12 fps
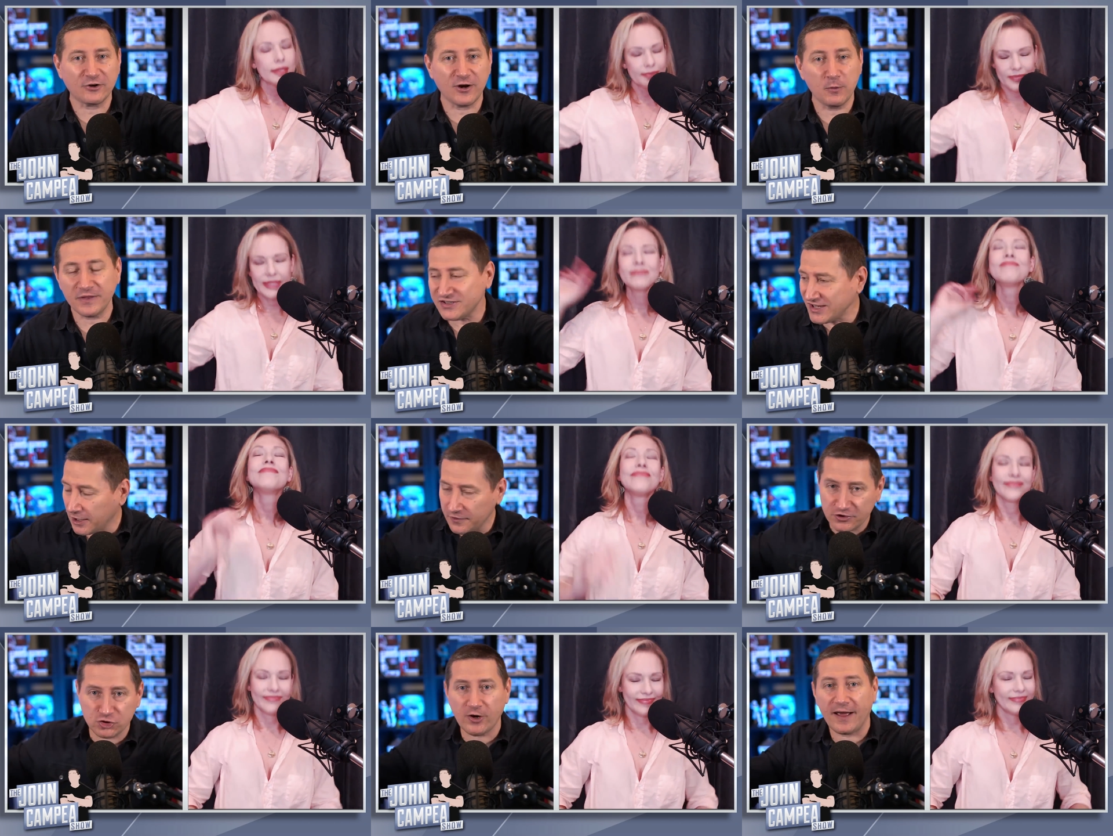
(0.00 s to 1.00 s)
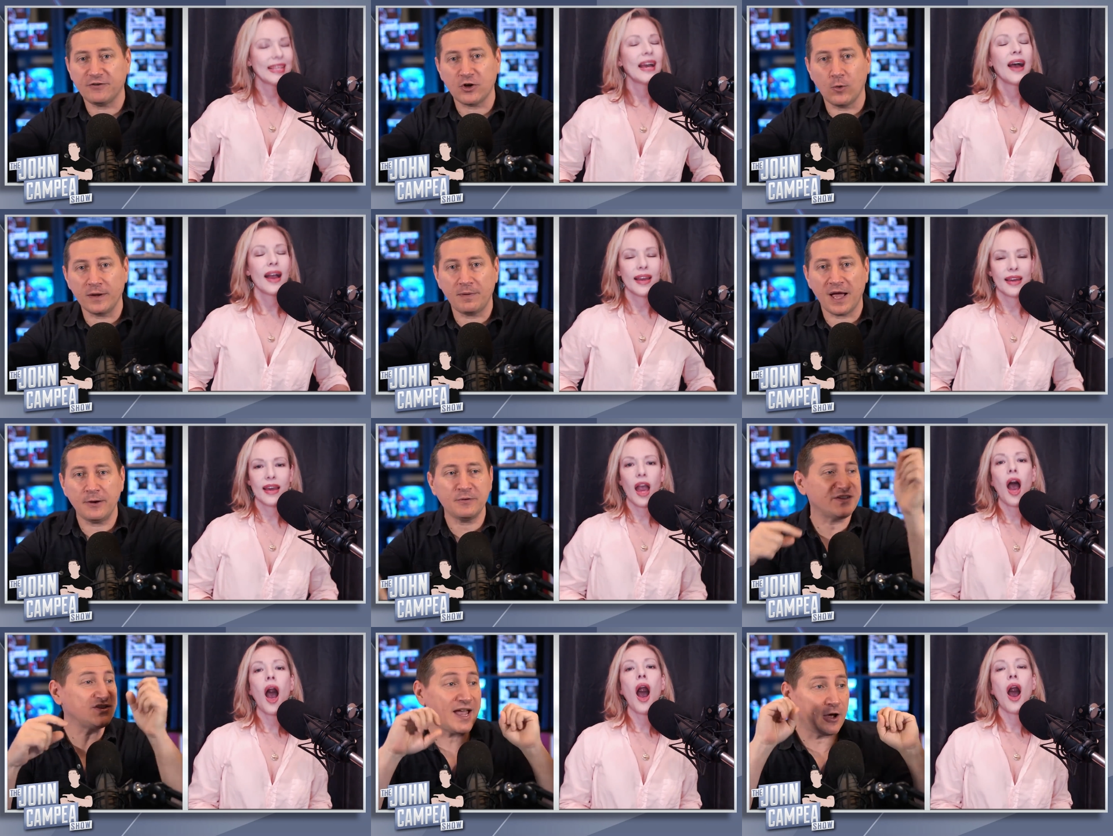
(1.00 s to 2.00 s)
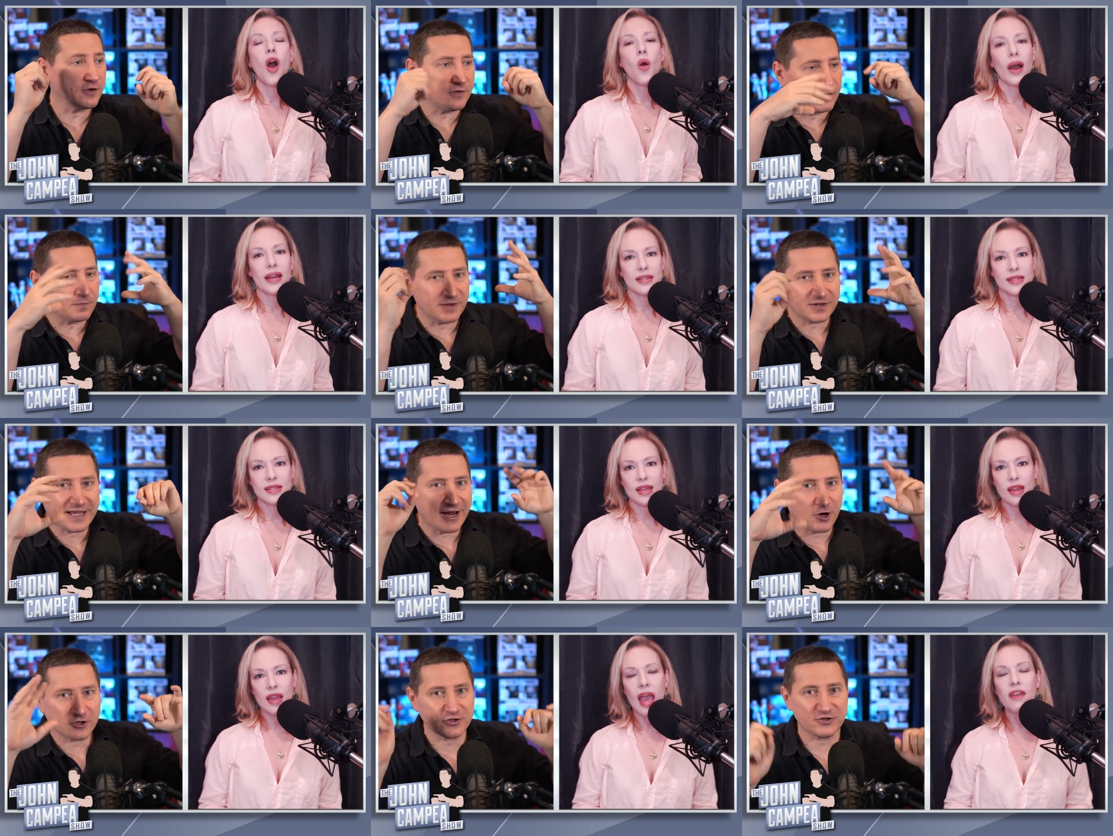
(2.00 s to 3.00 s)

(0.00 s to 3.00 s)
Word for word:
Speaker 1: with the sound of the traffic going by, with the sound of oh, the, the I characters see.